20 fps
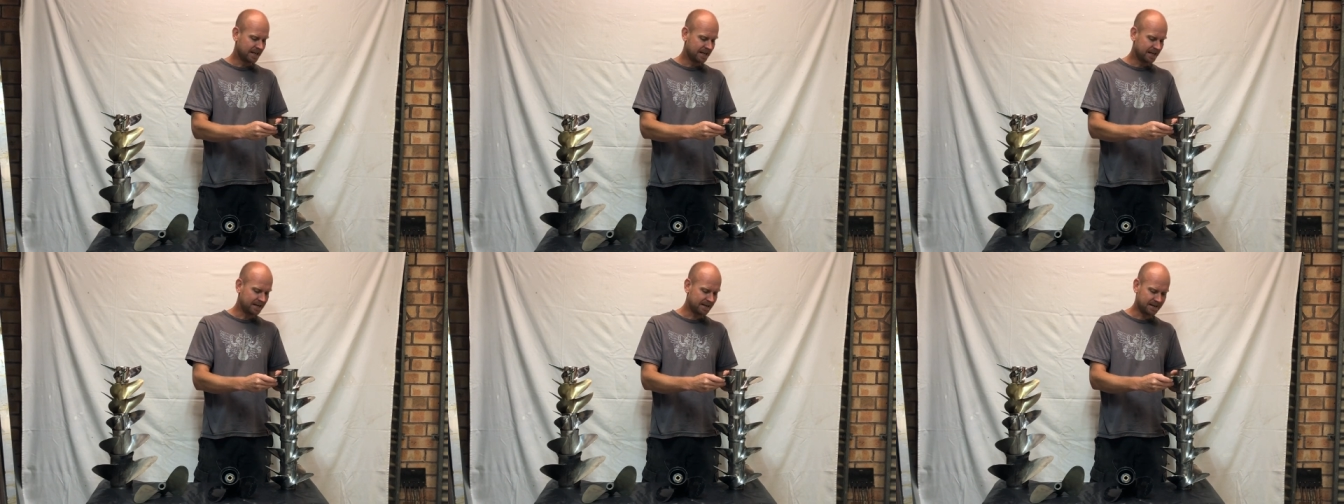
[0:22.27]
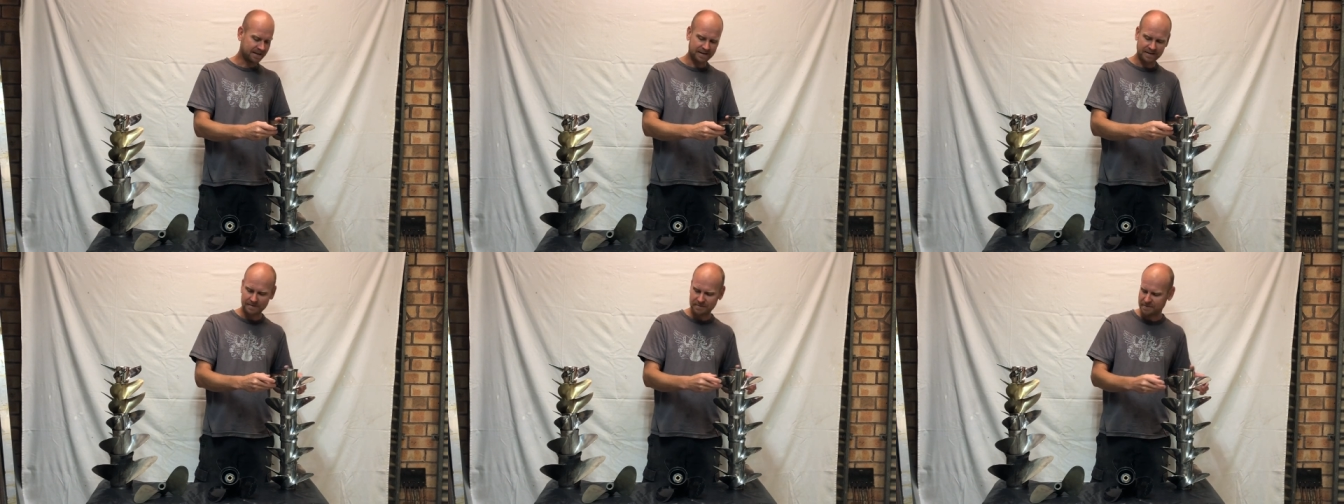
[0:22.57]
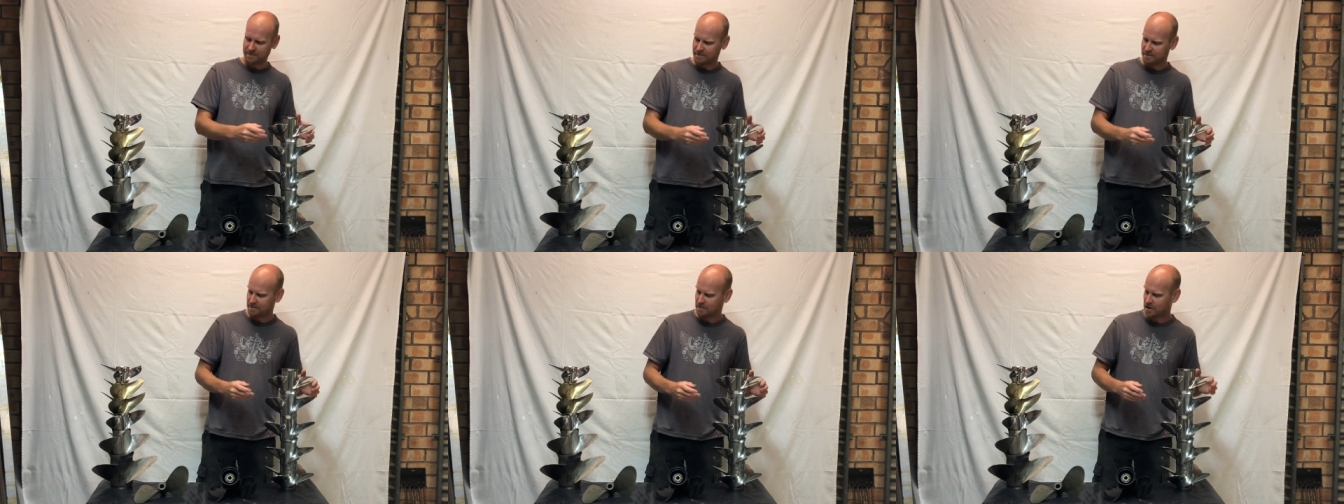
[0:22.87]

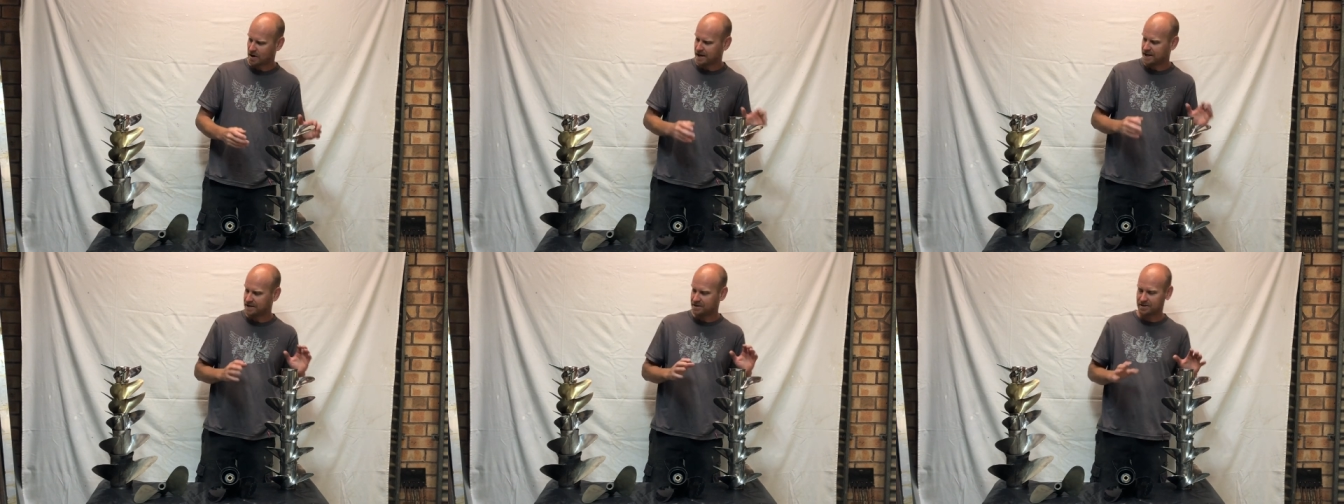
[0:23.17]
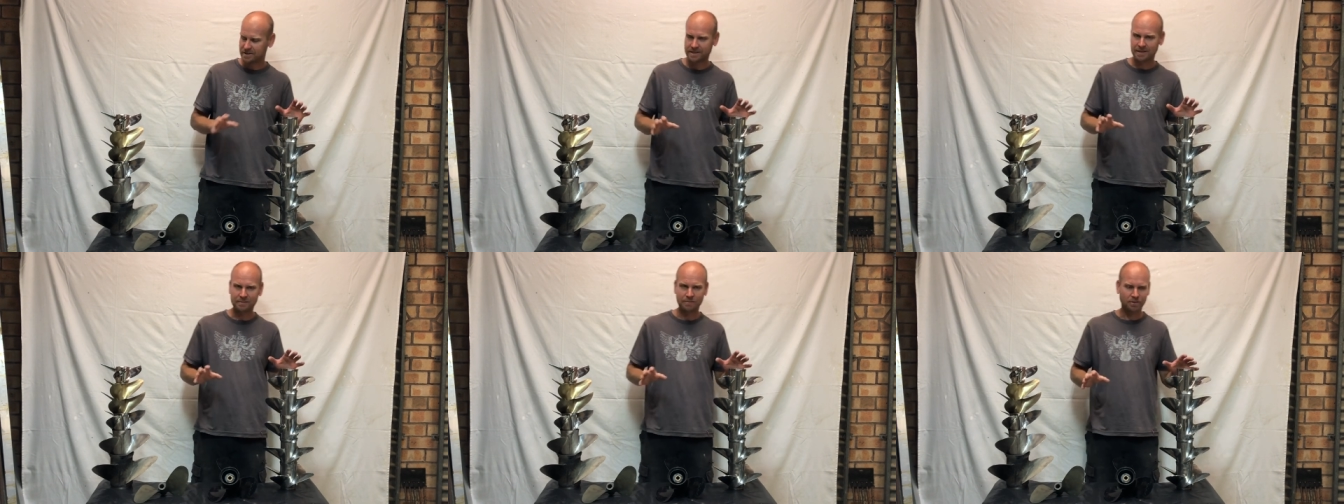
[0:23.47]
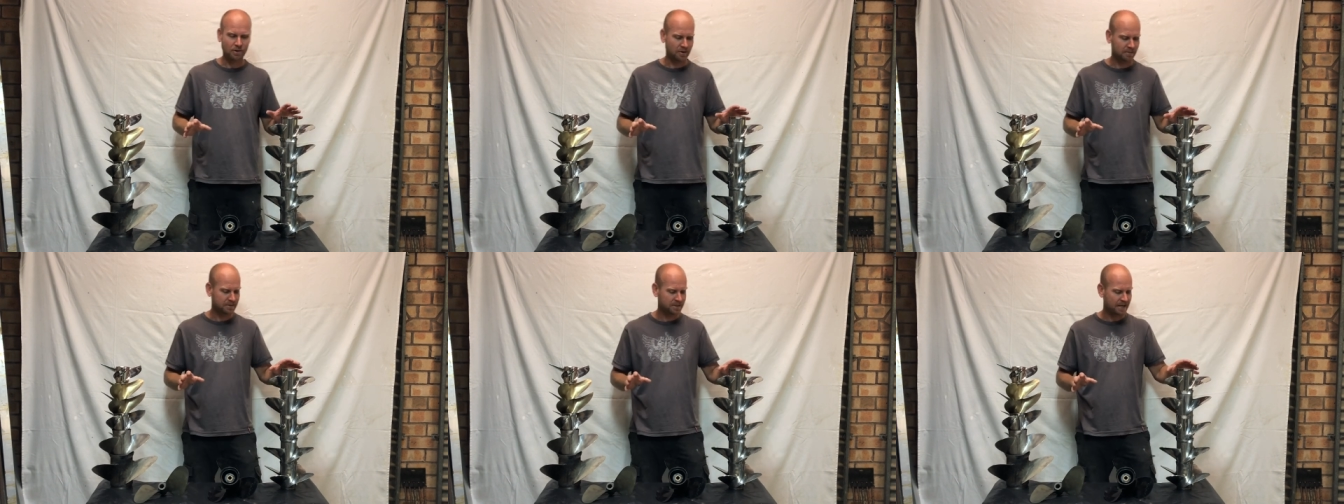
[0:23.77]
Um, my interest in
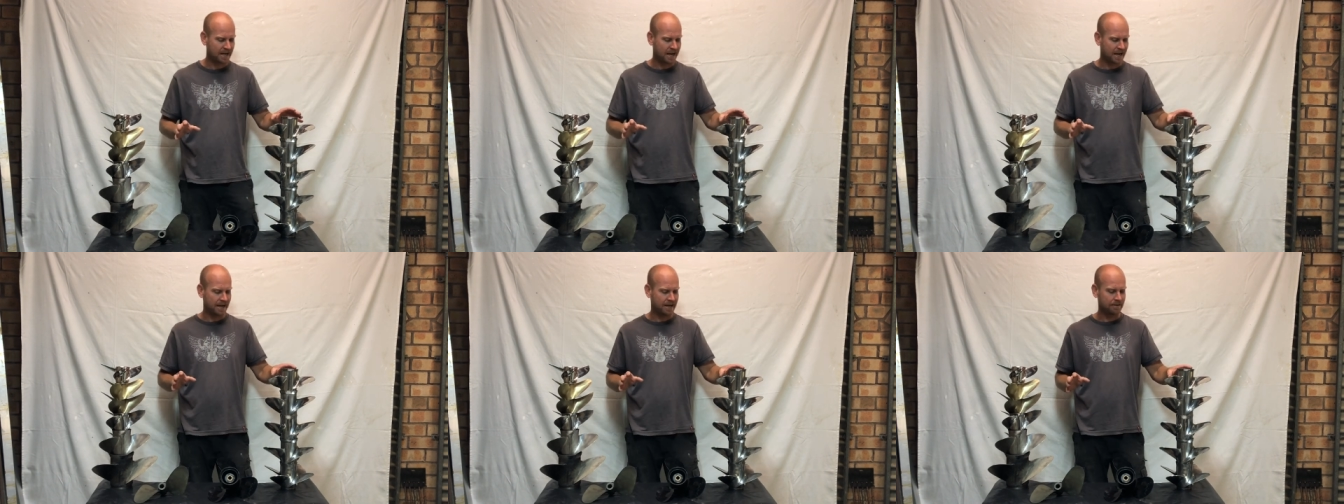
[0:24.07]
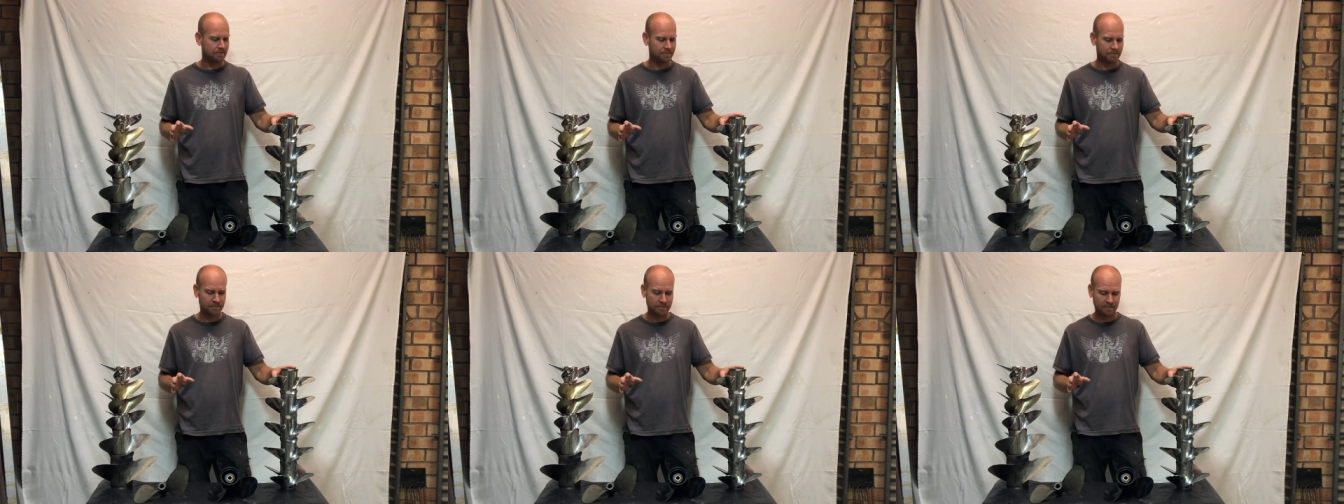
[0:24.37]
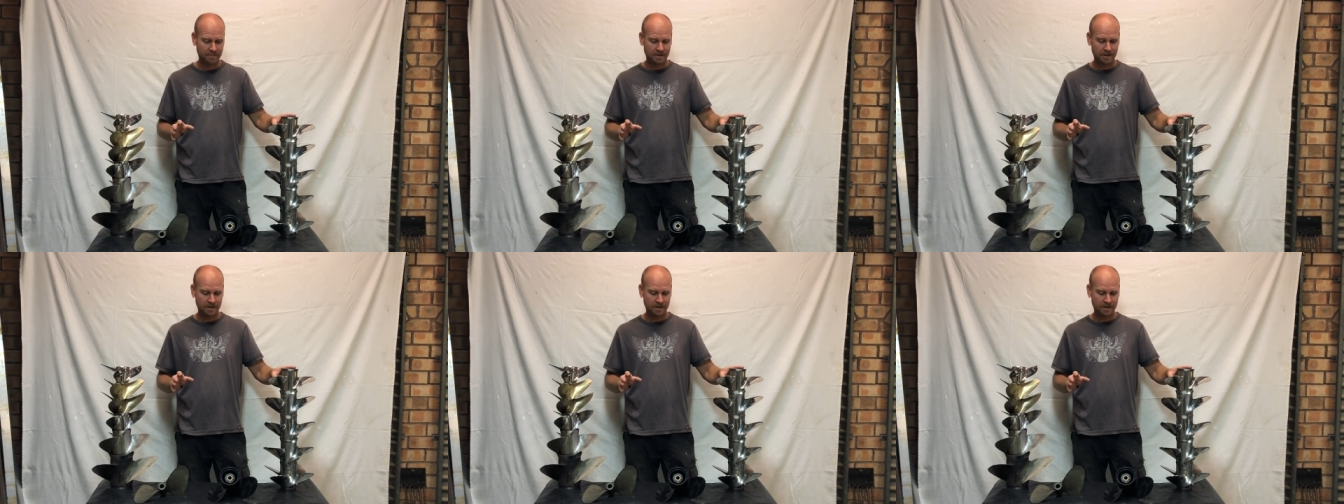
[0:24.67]
props came